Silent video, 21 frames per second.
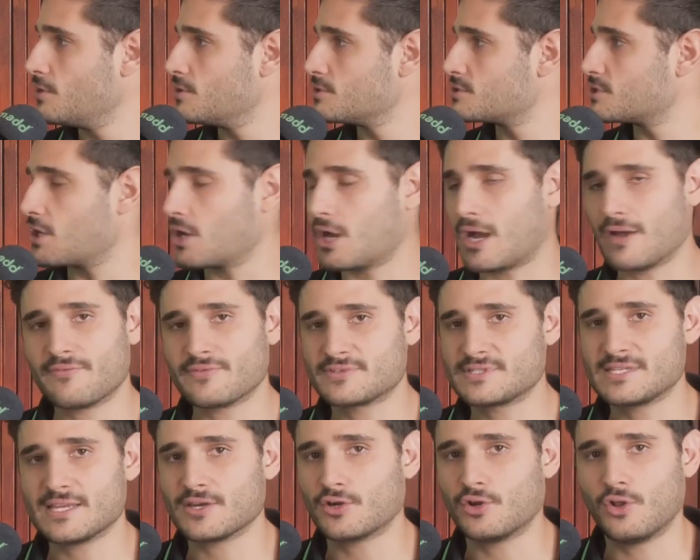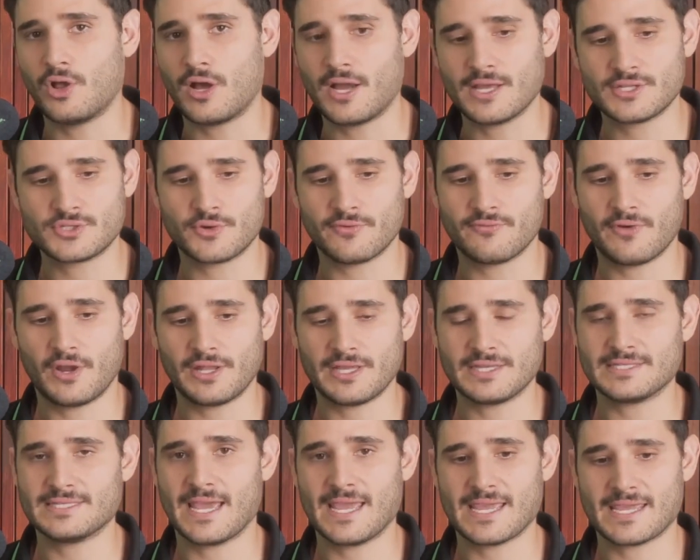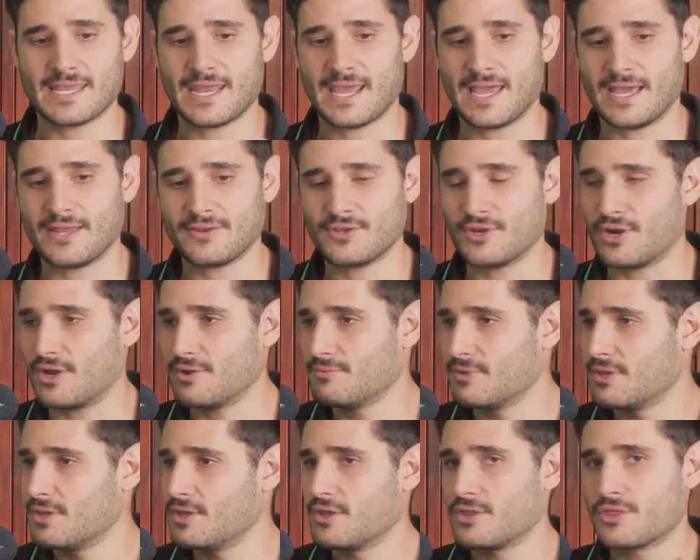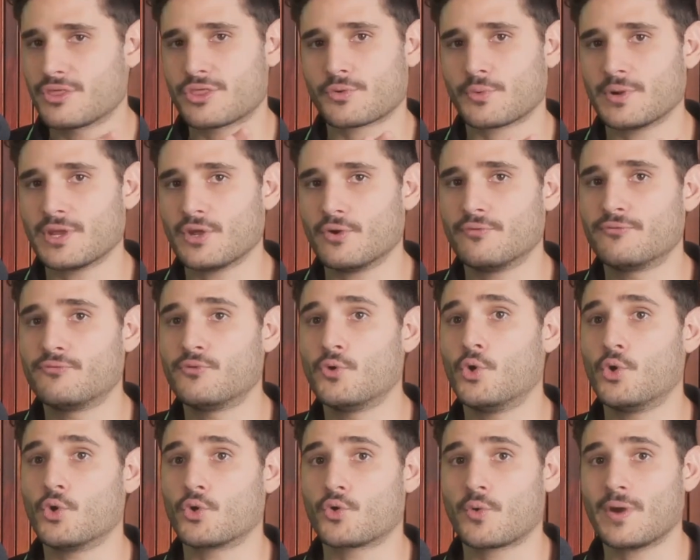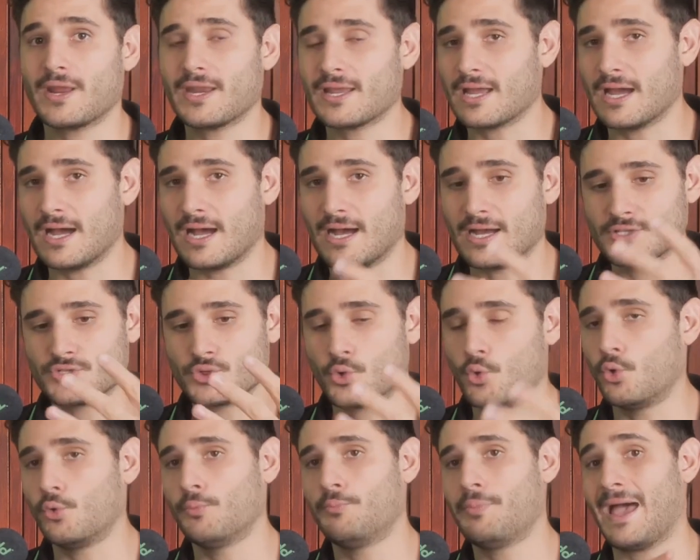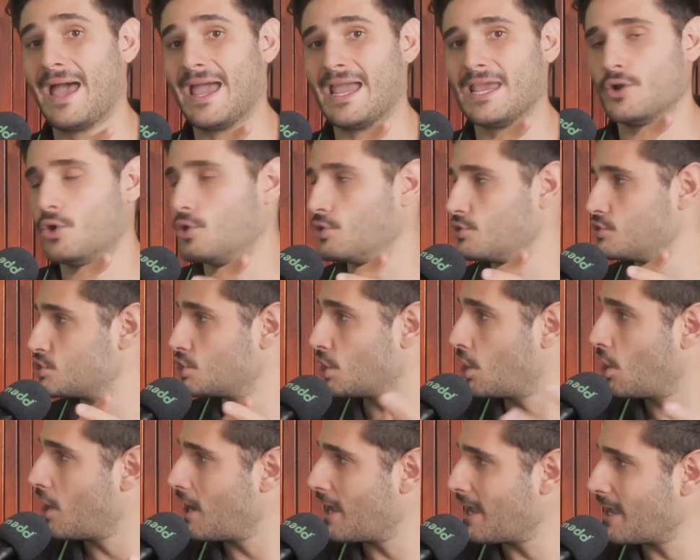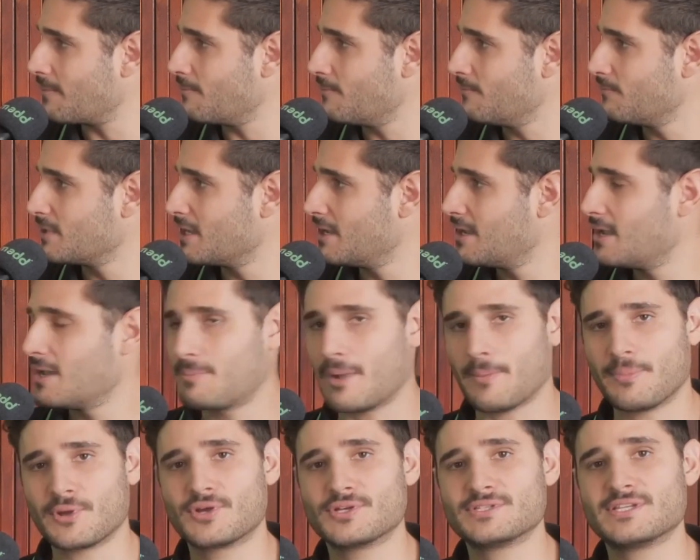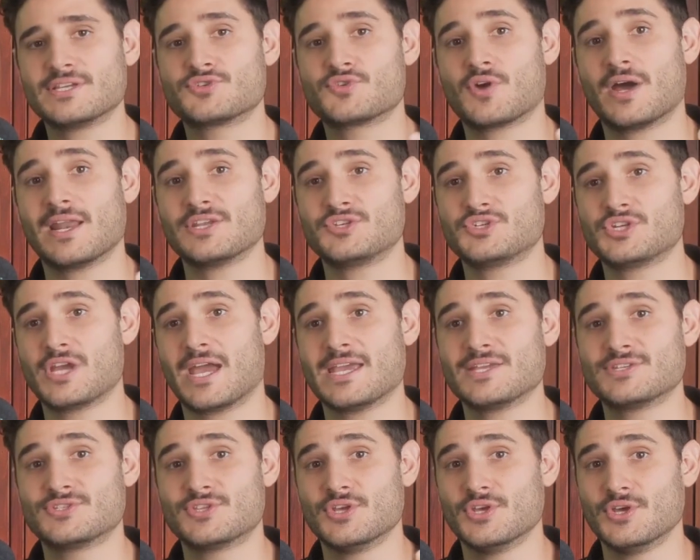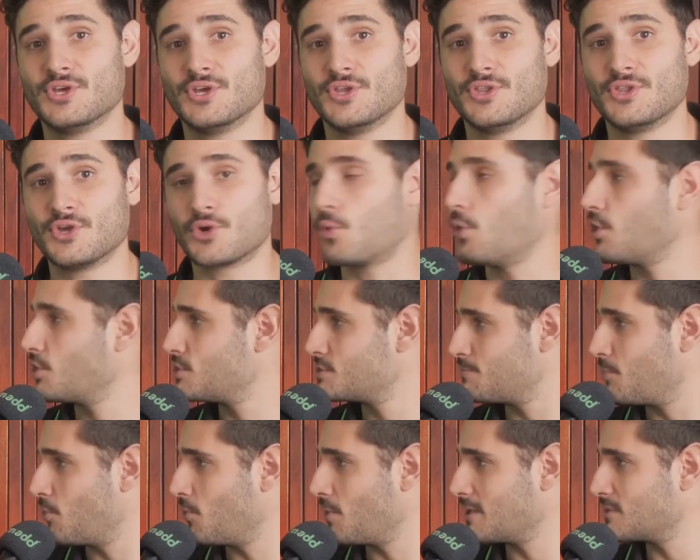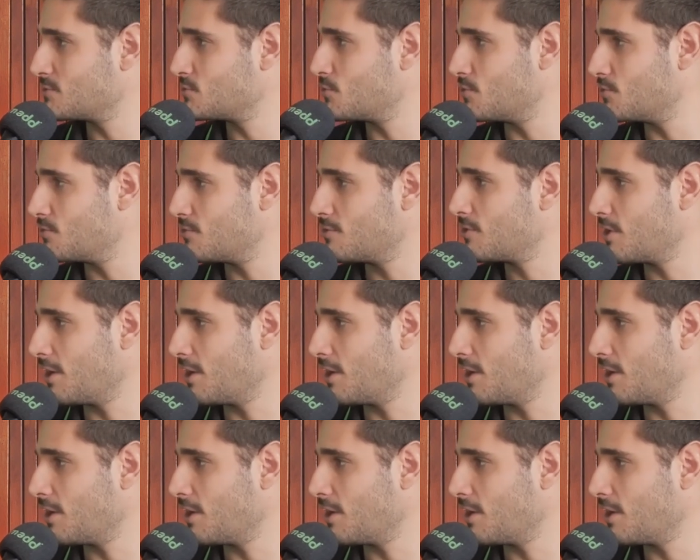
So I've seen clients who have only taken out, 3 or 4 credit cards, all paid on time, but because they're trying to chase the Qantas points or,